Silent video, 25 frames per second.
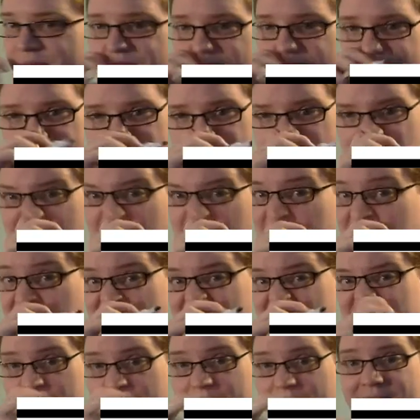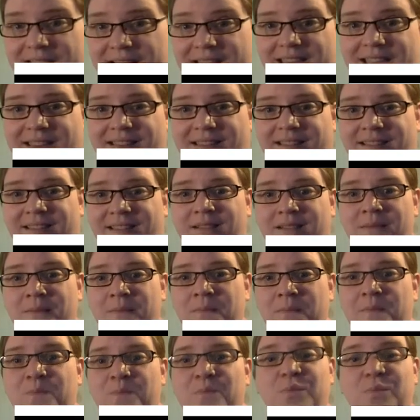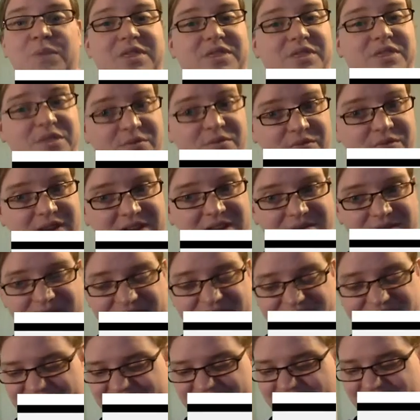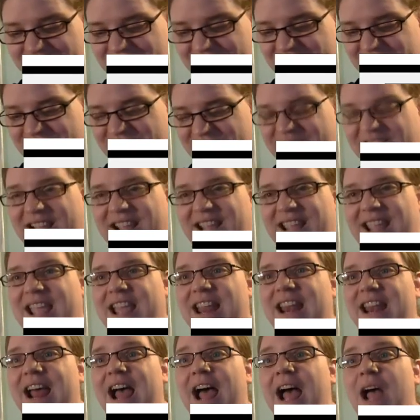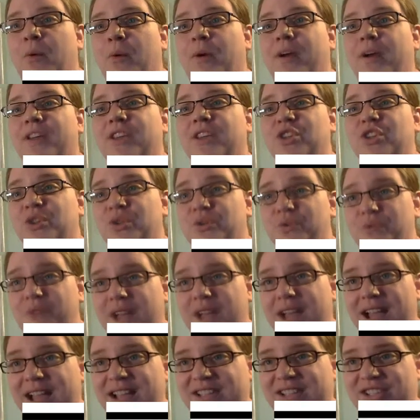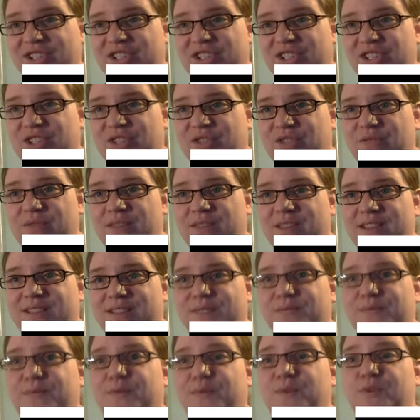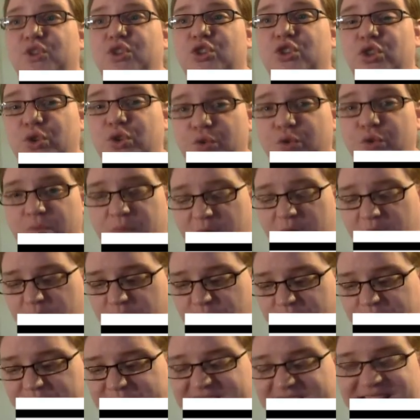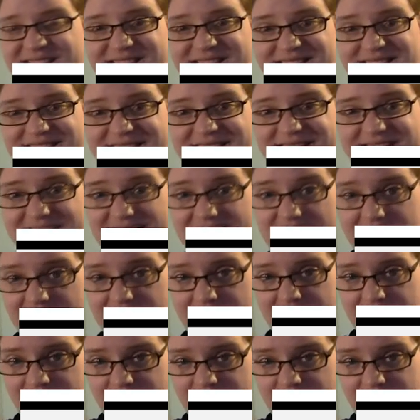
for what we're doing. 3 resistors. Again, I want you guys to do this for 2 bulbs instead.